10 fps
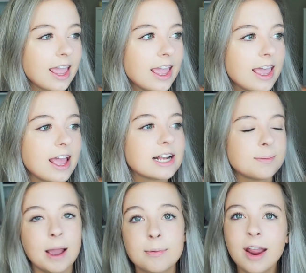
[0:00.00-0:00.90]

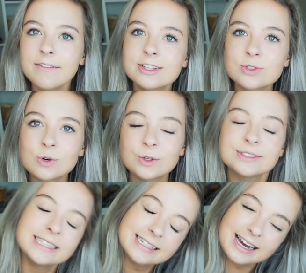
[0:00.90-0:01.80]
and my private
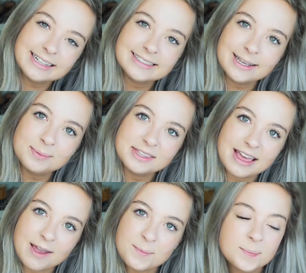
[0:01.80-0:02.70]
school did not accept
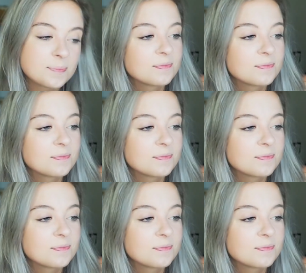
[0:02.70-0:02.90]
them.